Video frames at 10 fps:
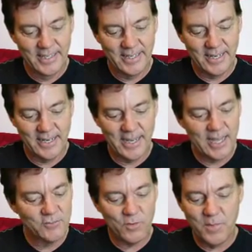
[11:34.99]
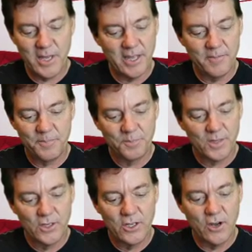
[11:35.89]
as for me,
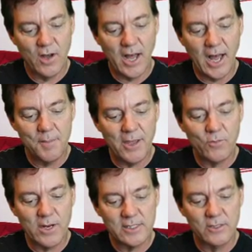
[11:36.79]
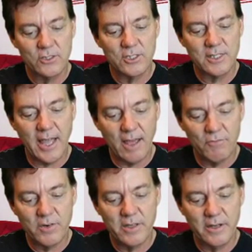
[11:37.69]
you know, I make resolutions
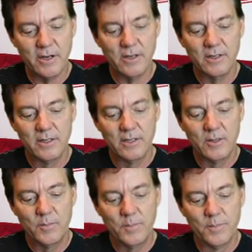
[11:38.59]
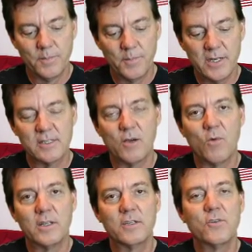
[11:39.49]
every year because I
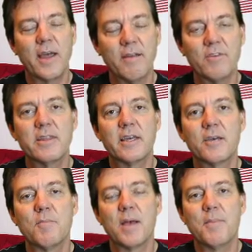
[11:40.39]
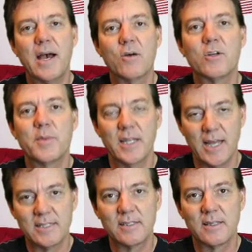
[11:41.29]
want to do everything in my power to be
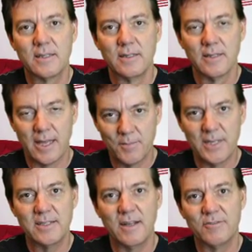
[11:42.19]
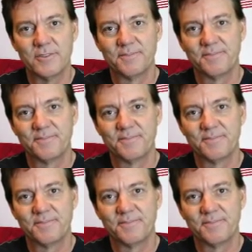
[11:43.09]
less like myself.